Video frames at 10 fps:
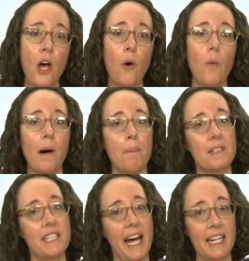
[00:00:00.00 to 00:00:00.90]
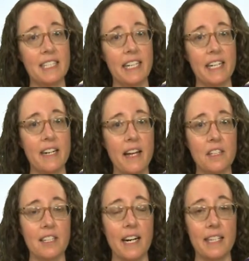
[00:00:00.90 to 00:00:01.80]
while protecting
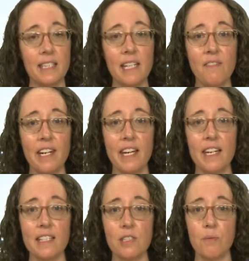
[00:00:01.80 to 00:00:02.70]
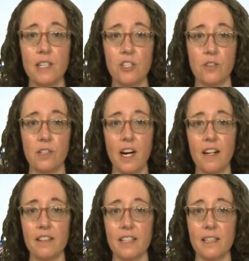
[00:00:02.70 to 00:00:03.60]
another and leaving it its original
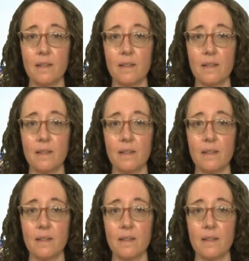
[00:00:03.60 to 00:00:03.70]
color.